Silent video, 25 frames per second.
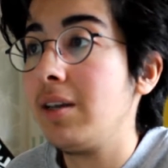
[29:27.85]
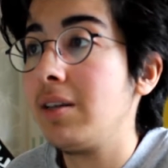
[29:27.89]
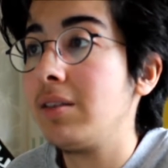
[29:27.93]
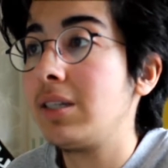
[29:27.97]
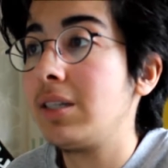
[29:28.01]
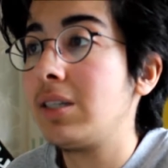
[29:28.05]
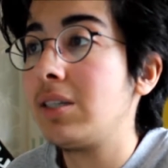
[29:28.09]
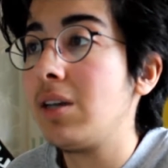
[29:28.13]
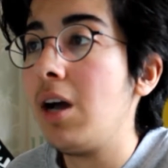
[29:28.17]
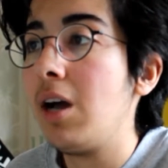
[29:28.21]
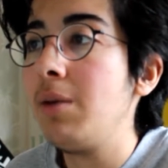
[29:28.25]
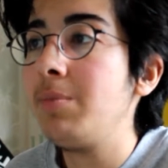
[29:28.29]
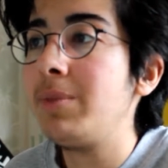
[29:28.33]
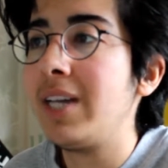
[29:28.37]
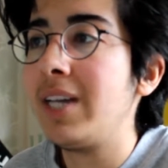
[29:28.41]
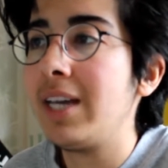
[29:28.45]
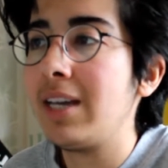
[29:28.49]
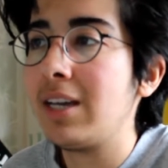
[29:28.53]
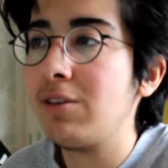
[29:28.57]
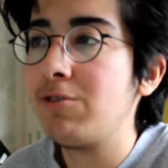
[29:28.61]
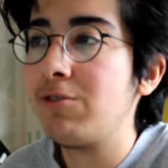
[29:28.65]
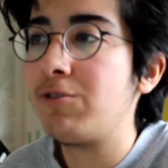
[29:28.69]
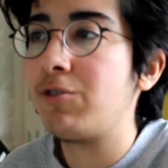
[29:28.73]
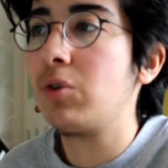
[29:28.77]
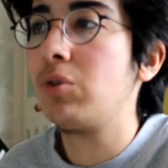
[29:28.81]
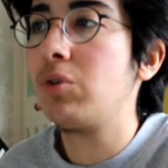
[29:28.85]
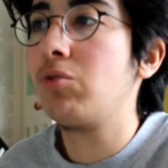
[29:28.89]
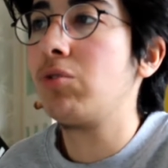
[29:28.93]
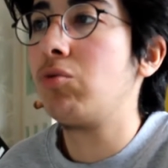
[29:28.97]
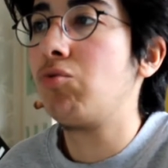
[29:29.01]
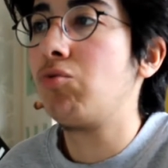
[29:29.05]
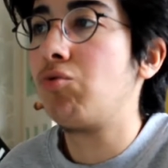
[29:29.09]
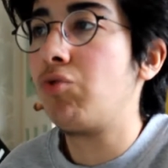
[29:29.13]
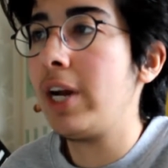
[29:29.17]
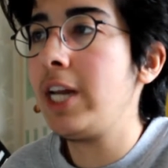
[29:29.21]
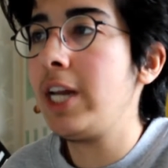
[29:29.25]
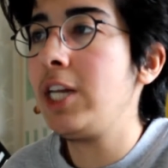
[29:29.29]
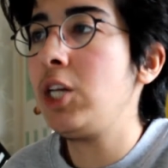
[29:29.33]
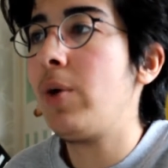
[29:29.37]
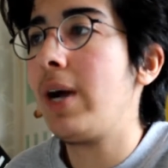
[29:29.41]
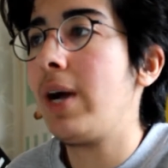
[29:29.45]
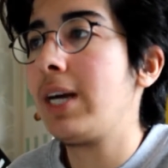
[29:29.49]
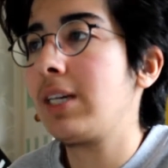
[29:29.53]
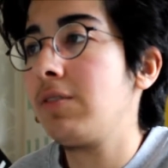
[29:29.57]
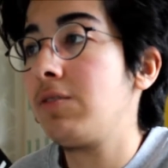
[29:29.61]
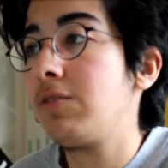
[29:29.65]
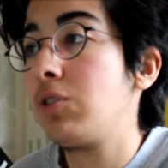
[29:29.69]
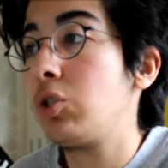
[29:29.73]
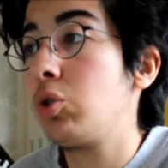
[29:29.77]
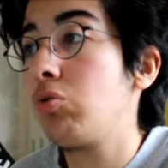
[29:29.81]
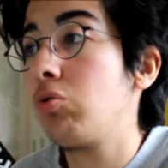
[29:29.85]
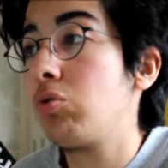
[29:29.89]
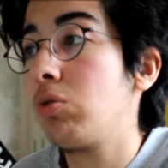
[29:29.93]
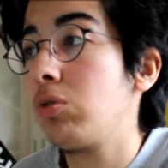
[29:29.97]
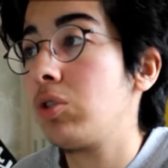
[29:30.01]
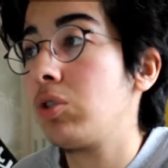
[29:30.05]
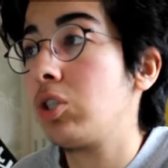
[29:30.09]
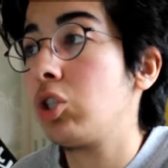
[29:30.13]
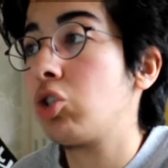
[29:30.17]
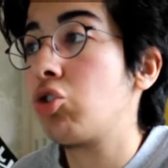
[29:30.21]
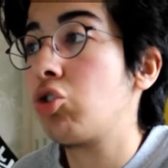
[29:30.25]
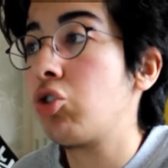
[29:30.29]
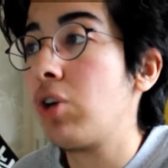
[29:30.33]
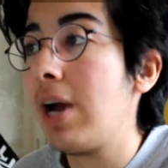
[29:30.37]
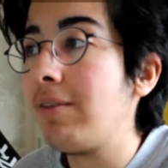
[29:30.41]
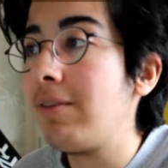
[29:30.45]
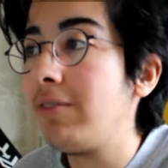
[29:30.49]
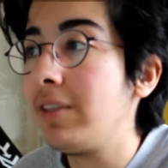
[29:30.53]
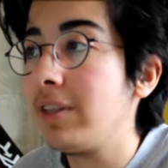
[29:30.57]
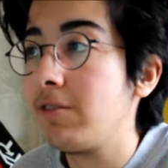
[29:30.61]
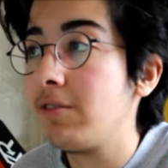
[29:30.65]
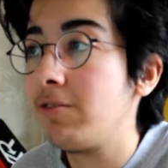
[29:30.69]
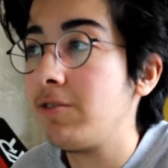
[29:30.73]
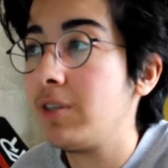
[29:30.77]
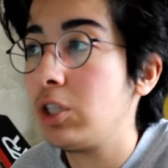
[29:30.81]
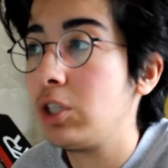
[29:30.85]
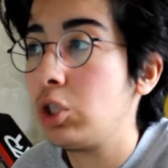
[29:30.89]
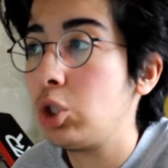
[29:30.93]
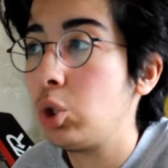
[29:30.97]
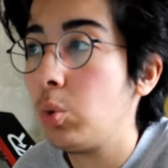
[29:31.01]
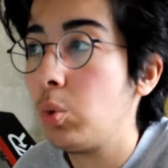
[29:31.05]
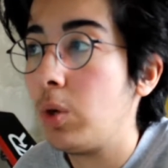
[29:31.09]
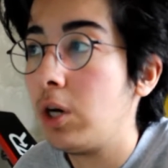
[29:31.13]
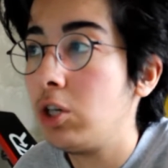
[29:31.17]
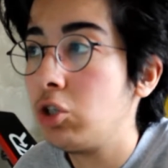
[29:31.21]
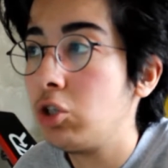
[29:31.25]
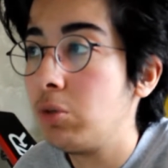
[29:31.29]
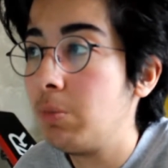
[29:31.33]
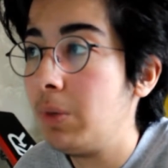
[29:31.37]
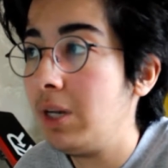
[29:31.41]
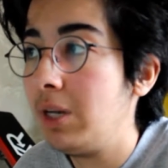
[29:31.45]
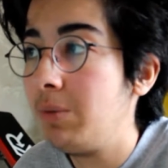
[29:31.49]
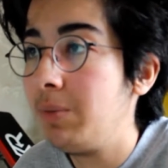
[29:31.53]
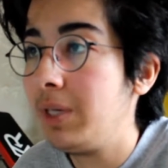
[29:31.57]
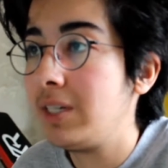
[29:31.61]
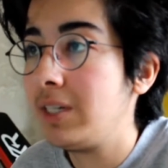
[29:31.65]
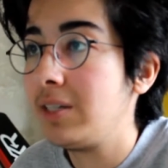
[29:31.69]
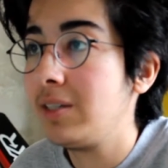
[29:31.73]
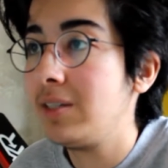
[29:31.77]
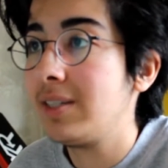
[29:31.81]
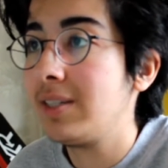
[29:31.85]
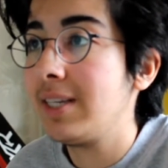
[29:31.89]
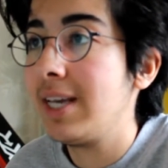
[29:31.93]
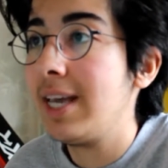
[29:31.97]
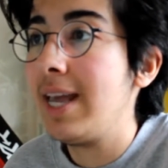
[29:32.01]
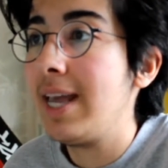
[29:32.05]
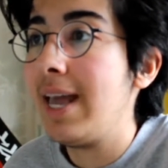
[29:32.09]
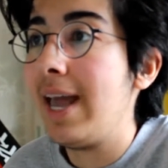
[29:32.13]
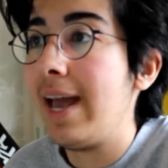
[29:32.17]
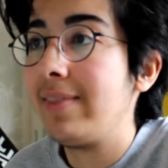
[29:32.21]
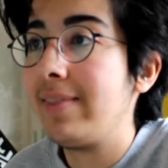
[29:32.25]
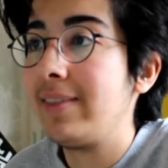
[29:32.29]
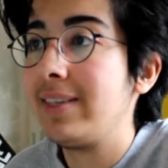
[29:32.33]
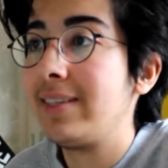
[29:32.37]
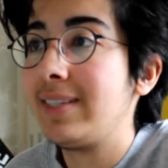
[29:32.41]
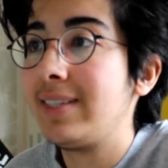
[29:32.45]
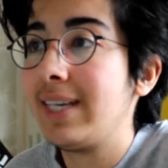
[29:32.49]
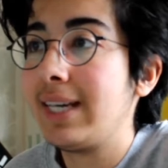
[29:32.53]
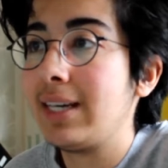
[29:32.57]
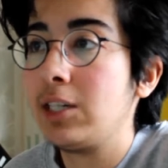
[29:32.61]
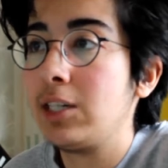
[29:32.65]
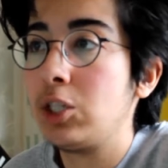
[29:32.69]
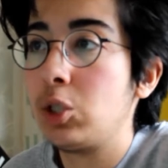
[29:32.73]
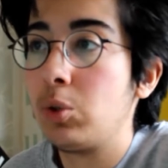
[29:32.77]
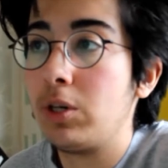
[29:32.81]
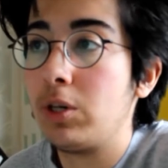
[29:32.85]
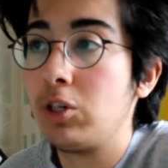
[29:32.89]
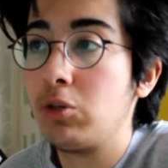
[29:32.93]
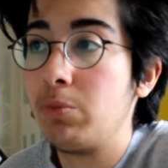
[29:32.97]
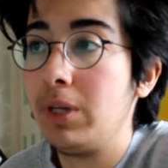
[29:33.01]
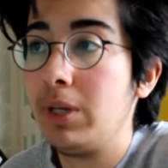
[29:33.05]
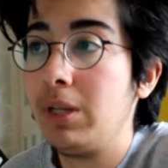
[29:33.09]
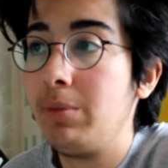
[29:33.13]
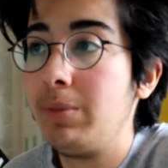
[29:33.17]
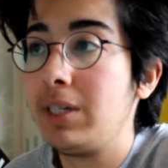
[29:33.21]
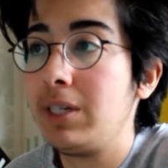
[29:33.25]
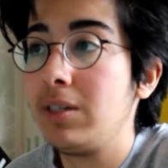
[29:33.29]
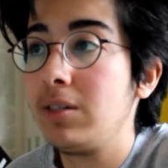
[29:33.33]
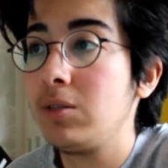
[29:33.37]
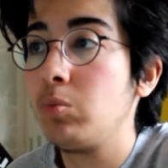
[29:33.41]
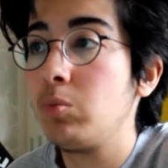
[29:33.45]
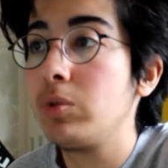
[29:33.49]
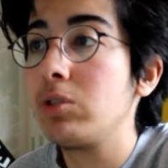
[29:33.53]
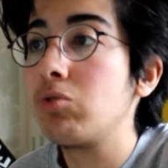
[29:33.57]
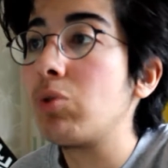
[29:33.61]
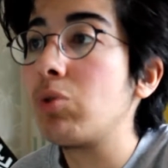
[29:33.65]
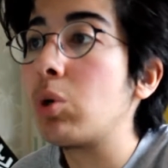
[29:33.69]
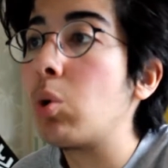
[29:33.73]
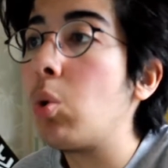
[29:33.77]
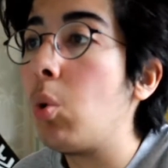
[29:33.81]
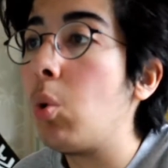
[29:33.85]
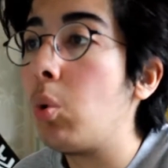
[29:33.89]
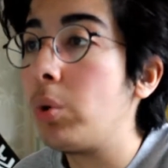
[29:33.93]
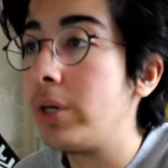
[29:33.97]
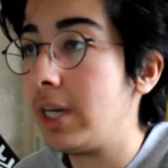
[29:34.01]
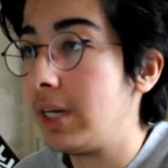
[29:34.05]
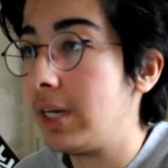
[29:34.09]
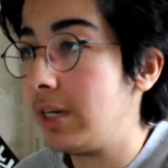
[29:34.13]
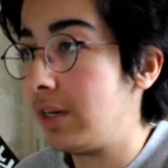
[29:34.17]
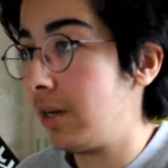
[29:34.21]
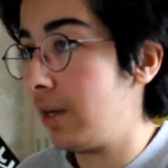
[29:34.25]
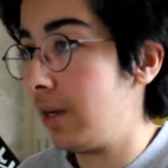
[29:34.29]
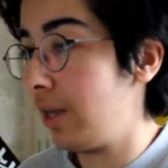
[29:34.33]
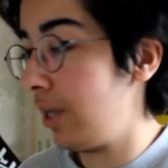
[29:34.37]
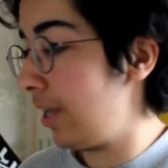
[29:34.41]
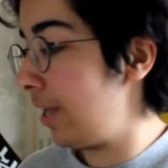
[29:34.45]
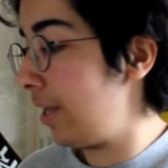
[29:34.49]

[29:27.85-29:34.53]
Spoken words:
The time taken for radioactive sucrose to travel the first 200 millimeters and the second 200 millimeters was recorded.